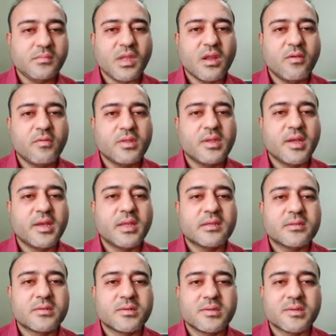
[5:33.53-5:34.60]
with the
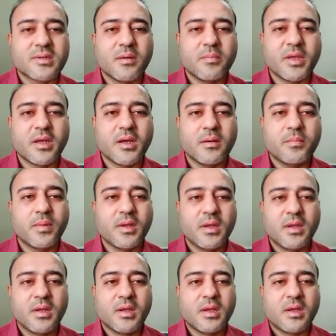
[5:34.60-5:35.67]
industries coming up,
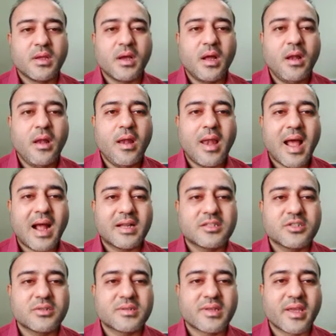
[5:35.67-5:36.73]
a large
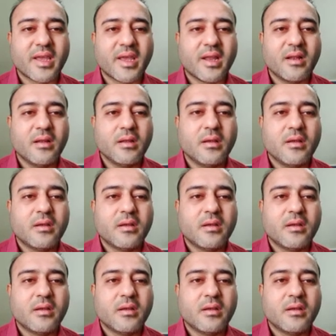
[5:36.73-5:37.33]
scale,